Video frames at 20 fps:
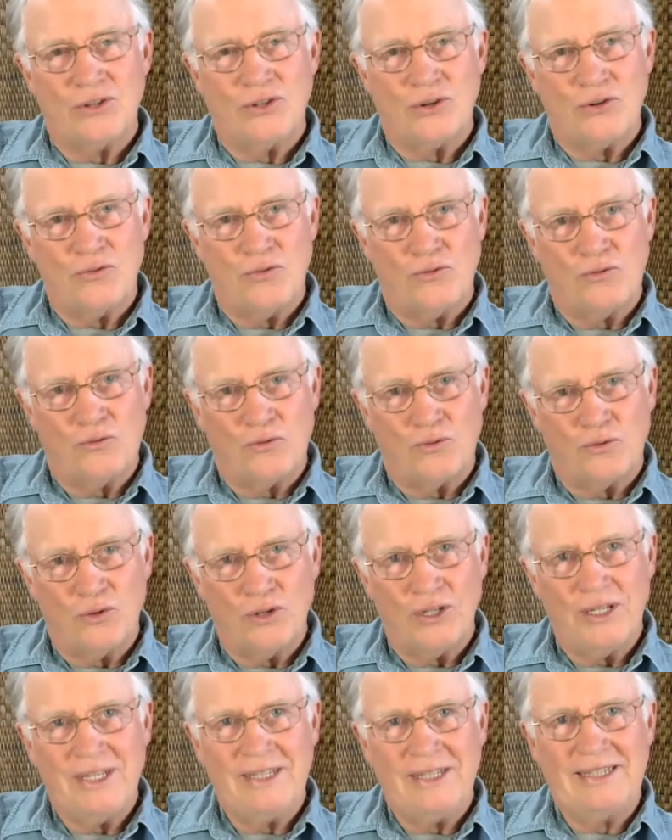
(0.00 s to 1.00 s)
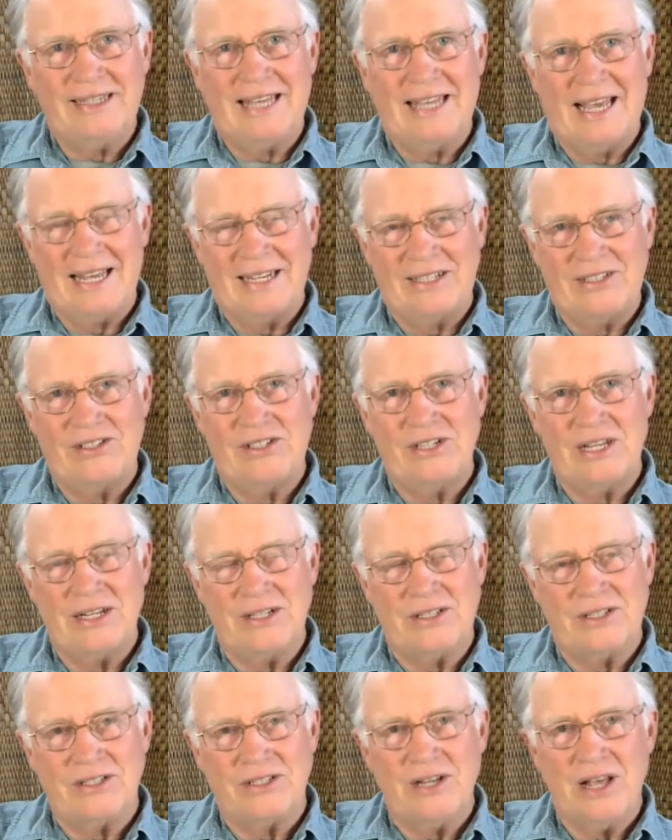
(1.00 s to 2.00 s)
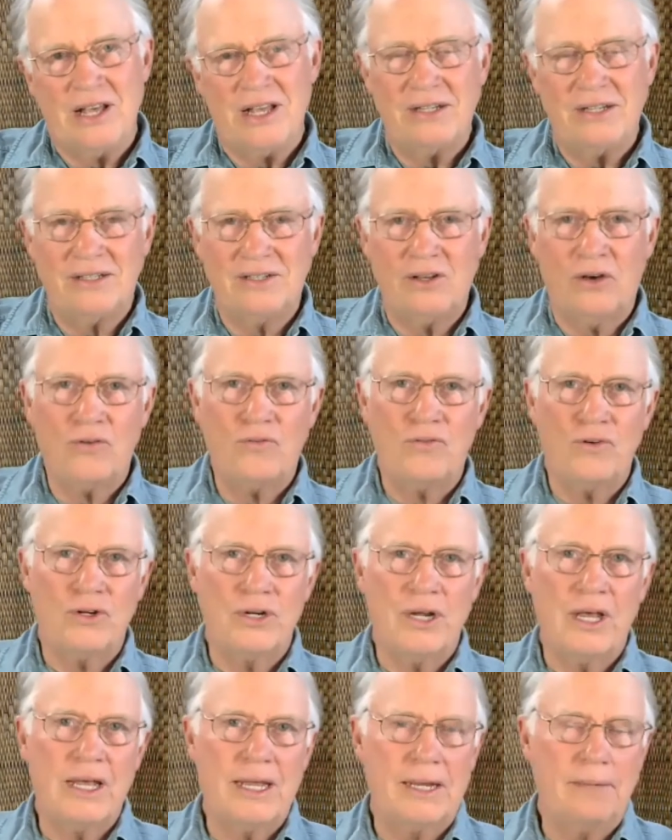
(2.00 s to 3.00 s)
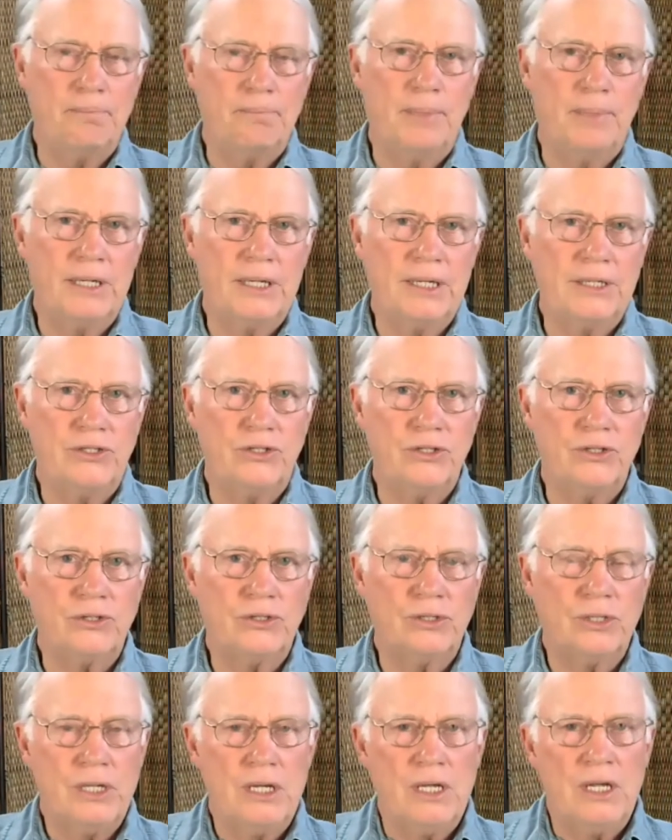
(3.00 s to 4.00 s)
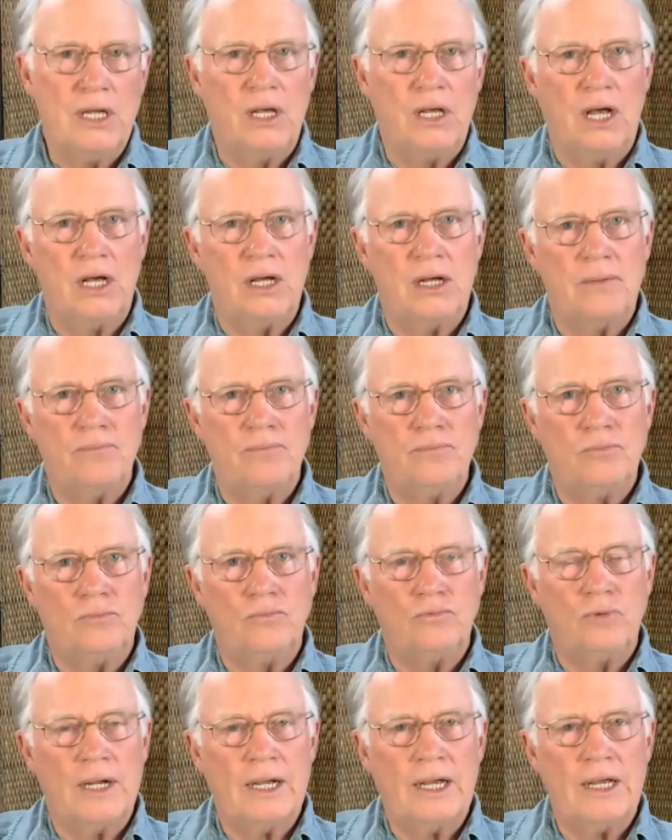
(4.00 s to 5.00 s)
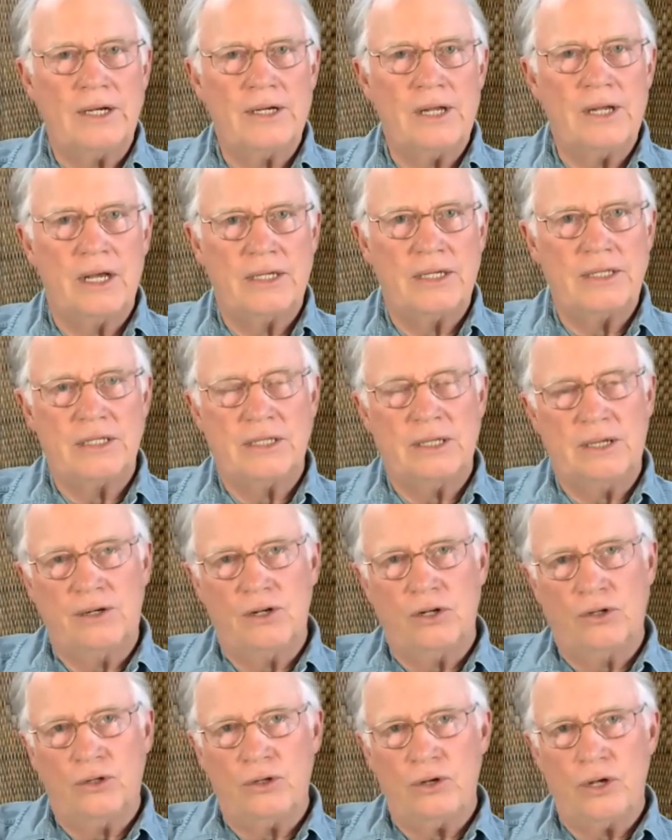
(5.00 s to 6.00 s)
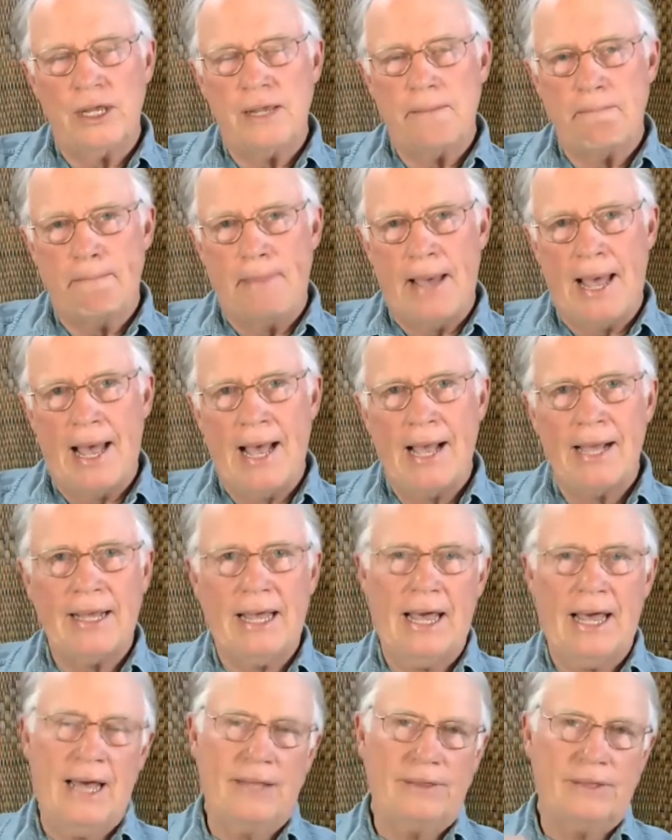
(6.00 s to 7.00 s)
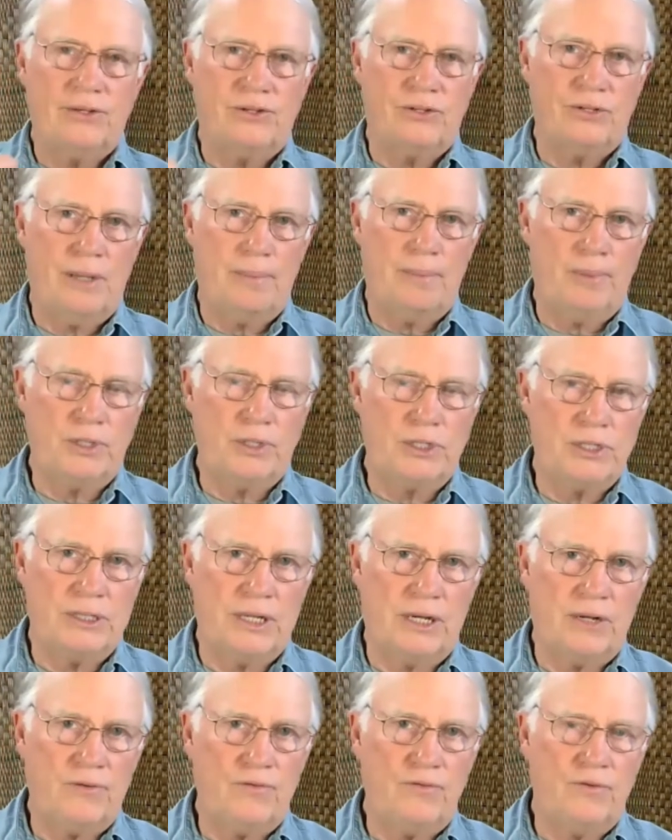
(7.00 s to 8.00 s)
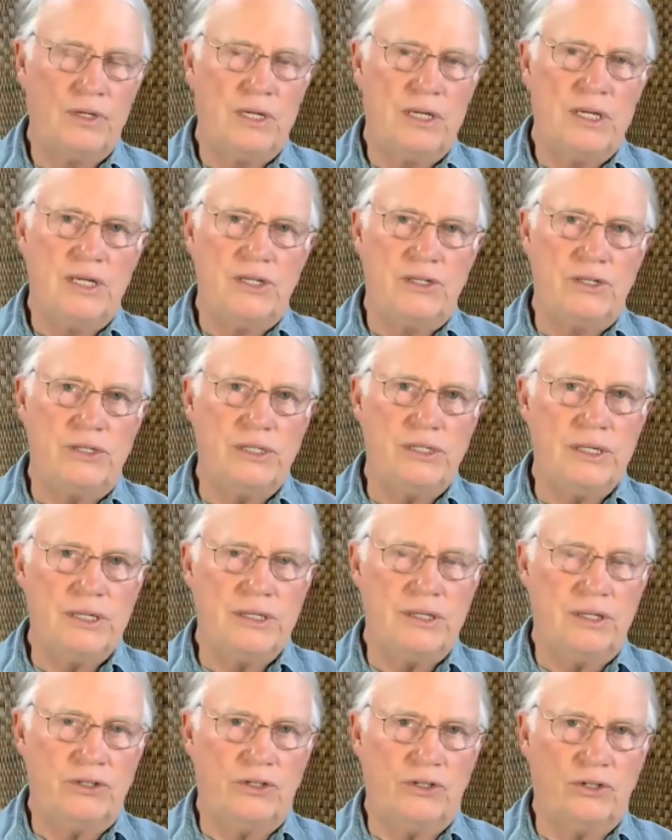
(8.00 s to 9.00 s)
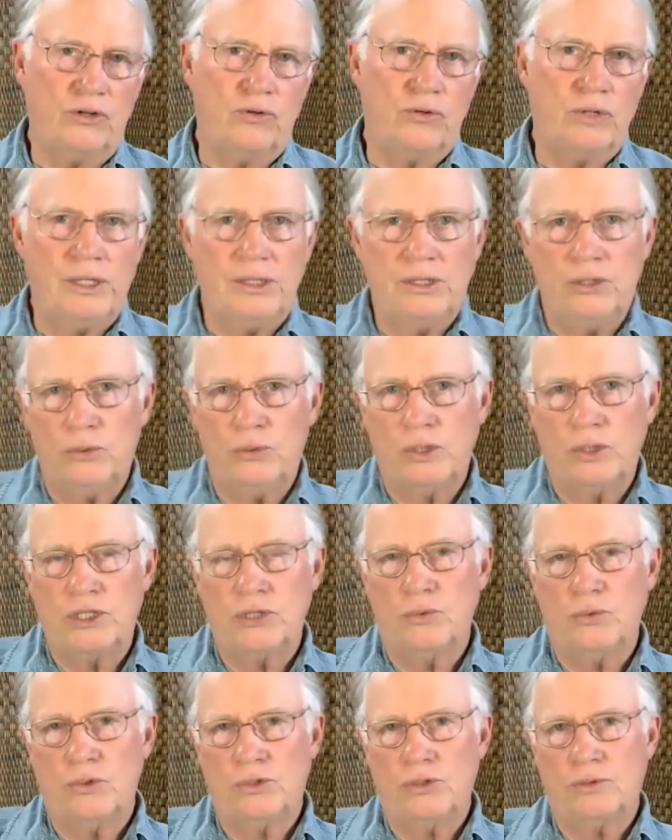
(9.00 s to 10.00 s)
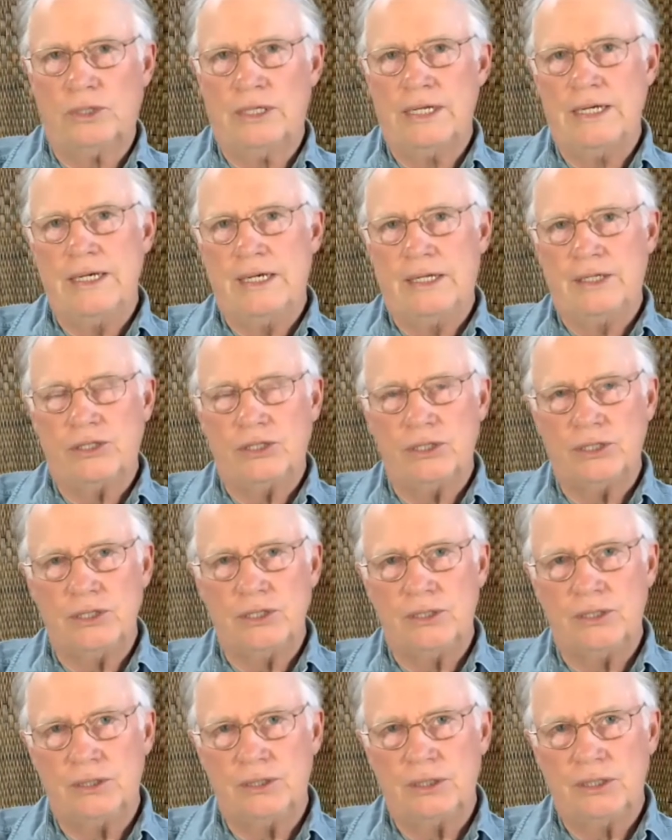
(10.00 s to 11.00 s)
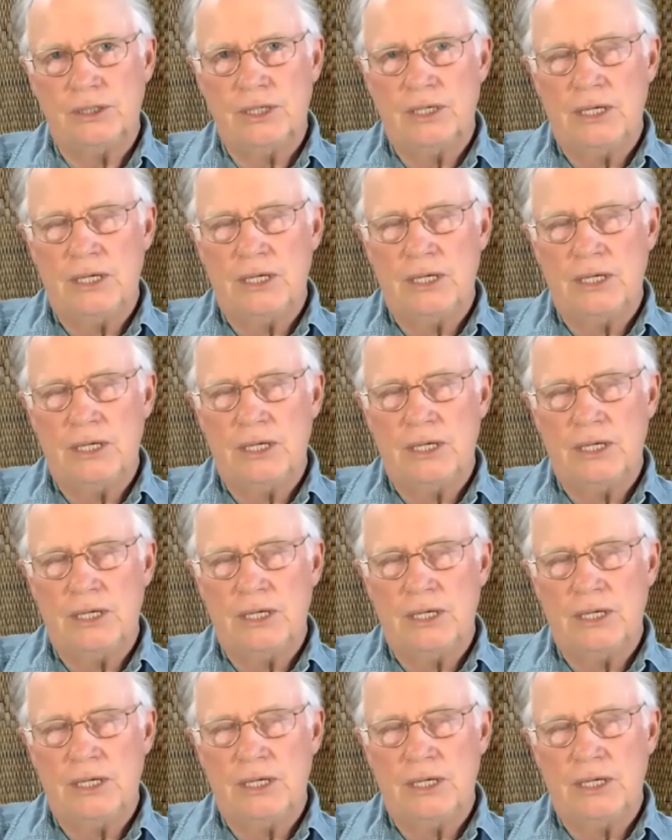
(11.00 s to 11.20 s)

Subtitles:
sort of freed that sense, not overnight, but it just recognized that looking back at the separate self, seeing the degree to which it was conditioned,